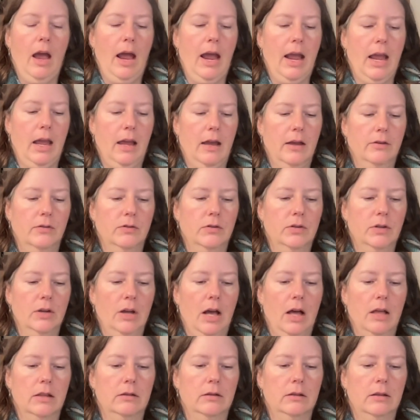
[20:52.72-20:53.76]
and
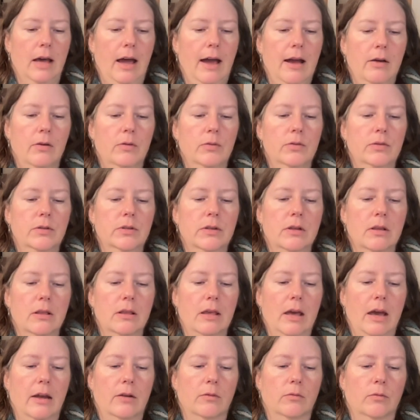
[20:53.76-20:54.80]
allows
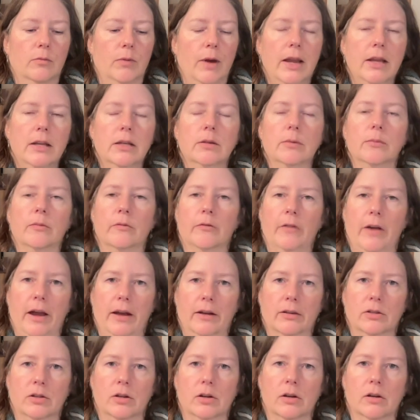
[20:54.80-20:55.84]
that random
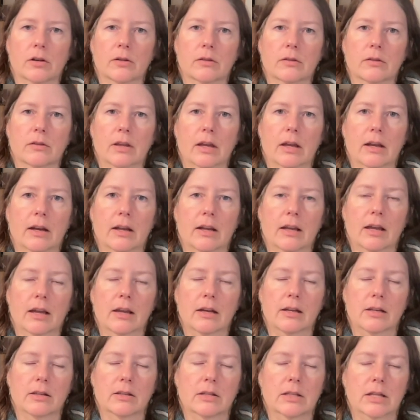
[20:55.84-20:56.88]
factor that
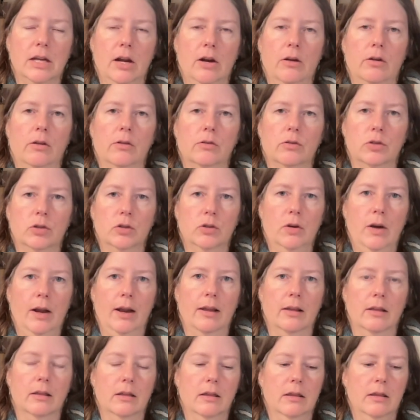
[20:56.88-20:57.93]
again is tarot's
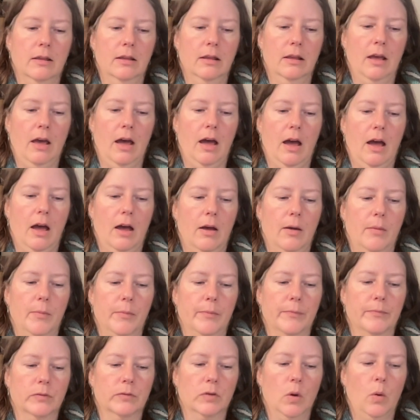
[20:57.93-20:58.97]
strength
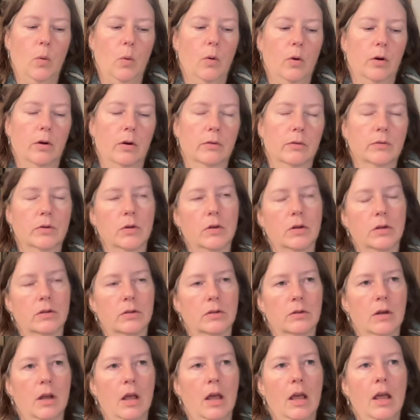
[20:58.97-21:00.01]
um, or you
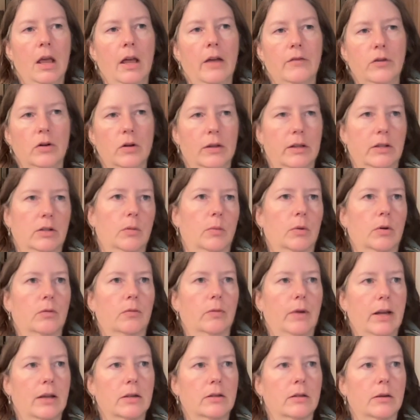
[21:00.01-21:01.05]
could if you don't like the
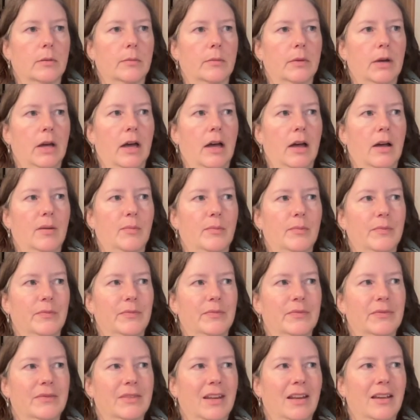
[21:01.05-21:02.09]
word random um,
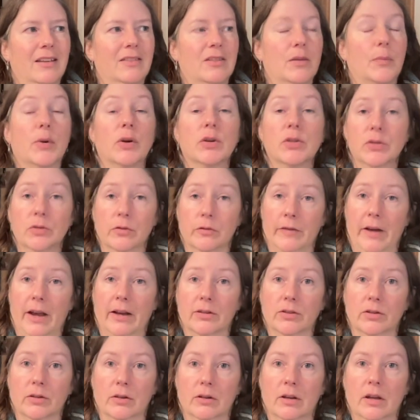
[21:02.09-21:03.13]
the personal
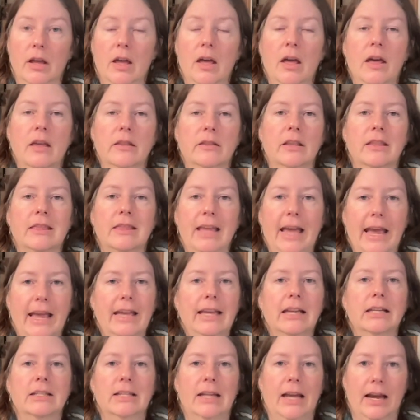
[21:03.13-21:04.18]
factor that they
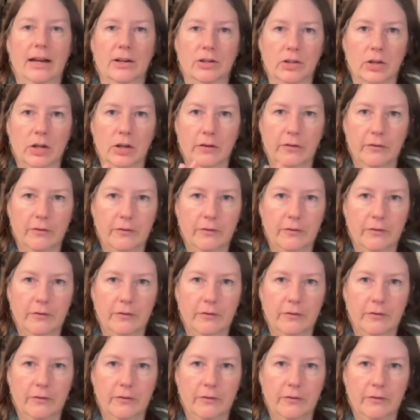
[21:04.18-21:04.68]
get to actually